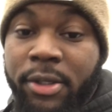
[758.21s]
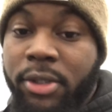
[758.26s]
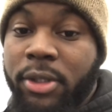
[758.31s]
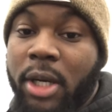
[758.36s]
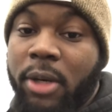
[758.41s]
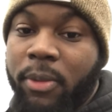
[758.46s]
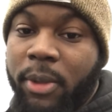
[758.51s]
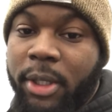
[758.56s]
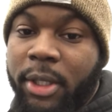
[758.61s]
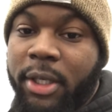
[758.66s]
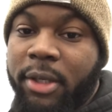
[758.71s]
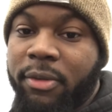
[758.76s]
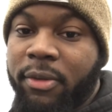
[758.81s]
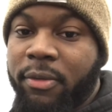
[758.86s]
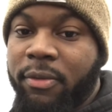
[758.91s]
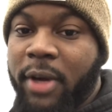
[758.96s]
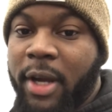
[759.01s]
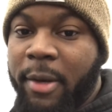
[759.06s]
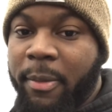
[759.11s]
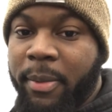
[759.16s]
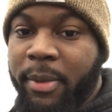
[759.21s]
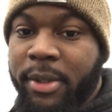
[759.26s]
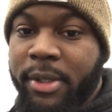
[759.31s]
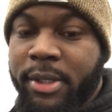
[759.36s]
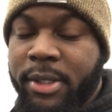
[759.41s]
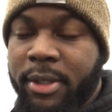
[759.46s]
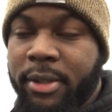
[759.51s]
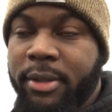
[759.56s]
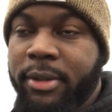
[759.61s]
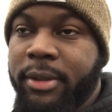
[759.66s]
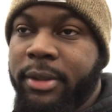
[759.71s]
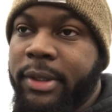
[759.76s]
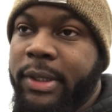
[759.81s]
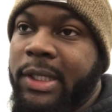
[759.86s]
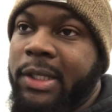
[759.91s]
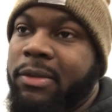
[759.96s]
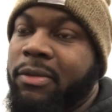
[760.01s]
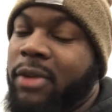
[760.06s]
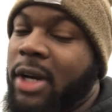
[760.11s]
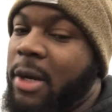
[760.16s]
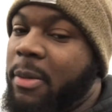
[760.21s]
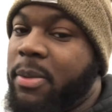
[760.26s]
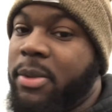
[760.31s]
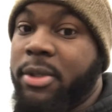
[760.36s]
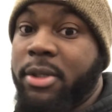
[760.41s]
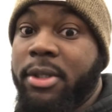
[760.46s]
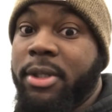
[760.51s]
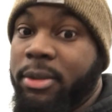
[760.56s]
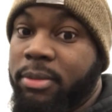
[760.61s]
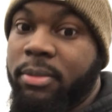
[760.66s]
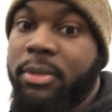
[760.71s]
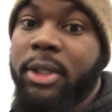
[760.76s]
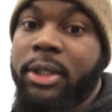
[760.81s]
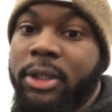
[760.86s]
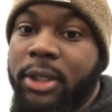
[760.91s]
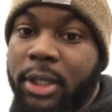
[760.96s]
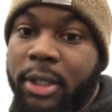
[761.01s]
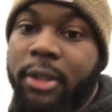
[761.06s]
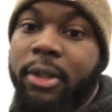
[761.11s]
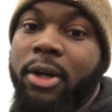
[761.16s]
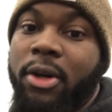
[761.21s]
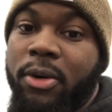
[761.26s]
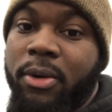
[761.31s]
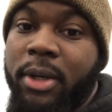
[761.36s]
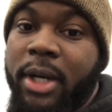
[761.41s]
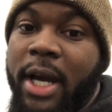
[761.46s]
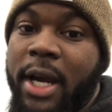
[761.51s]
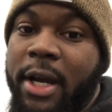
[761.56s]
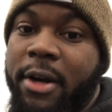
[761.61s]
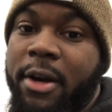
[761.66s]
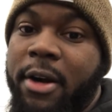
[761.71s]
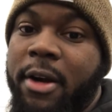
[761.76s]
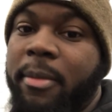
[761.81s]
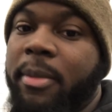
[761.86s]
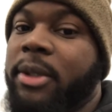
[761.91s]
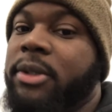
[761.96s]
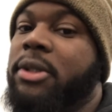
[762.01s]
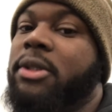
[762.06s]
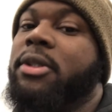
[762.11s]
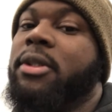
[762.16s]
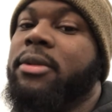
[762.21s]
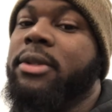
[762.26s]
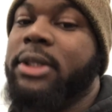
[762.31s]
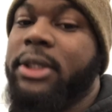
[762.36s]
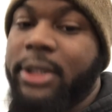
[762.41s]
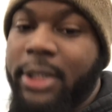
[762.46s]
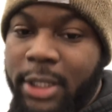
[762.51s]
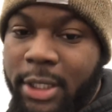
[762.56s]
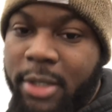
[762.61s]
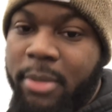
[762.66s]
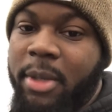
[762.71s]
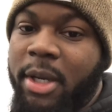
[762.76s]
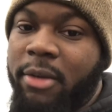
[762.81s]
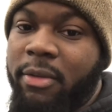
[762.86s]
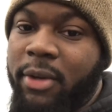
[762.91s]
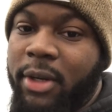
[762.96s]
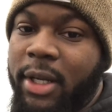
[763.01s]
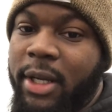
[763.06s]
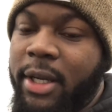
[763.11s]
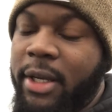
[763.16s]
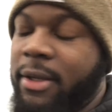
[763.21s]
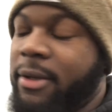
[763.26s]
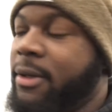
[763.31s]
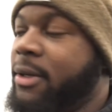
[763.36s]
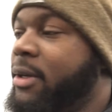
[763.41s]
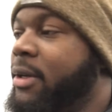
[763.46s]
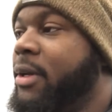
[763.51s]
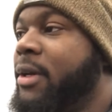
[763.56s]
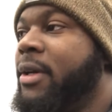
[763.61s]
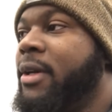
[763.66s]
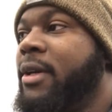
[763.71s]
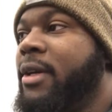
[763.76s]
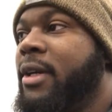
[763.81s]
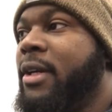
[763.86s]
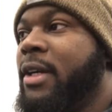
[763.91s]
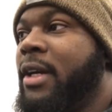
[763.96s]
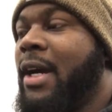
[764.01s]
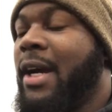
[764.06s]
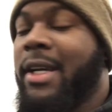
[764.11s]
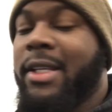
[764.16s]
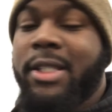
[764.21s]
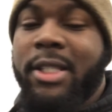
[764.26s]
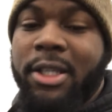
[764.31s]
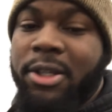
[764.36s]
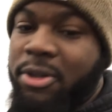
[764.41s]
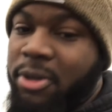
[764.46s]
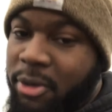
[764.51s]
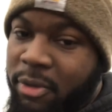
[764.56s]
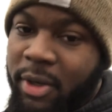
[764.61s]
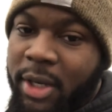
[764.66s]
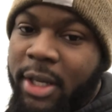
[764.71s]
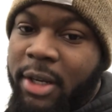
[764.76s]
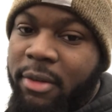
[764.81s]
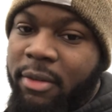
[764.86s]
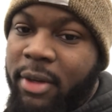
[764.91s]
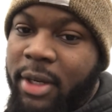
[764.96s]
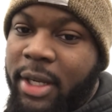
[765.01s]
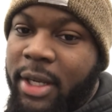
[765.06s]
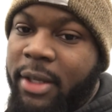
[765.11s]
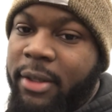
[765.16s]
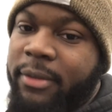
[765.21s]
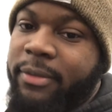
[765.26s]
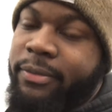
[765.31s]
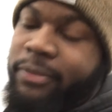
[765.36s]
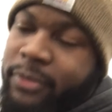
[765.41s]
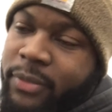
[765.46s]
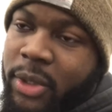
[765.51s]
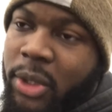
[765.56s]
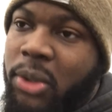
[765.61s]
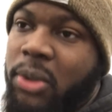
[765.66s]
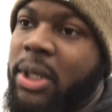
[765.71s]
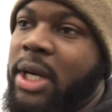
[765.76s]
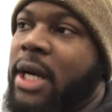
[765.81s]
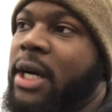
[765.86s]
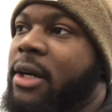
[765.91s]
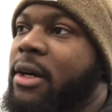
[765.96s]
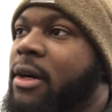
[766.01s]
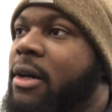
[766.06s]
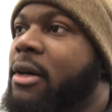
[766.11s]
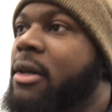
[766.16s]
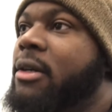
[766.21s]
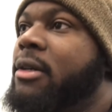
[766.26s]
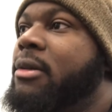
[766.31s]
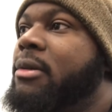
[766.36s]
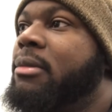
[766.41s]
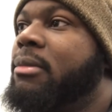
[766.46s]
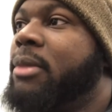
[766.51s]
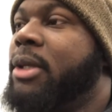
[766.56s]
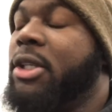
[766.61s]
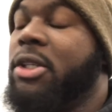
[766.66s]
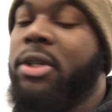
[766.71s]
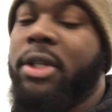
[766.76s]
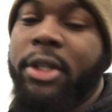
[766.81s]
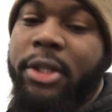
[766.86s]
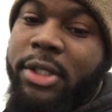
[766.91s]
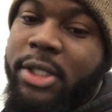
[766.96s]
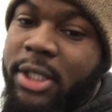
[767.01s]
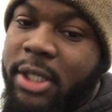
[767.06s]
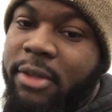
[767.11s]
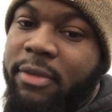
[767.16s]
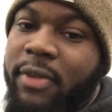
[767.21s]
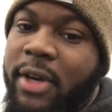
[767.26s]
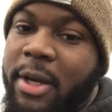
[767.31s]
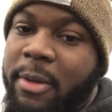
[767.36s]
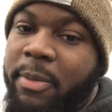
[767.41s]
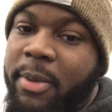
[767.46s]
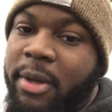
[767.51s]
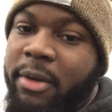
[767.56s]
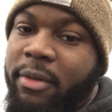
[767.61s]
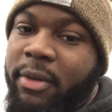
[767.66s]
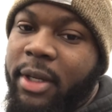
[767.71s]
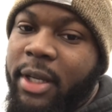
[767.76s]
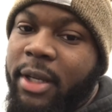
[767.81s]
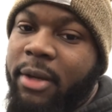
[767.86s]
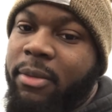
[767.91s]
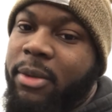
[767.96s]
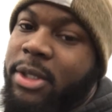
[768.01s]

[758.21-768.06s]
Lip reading: So I went looking for Vipers. You know, Vipers are another old guy car, but you don't see them every day. I see a Corvette every day, old guy car, but you ain't gonna see a Viper every day.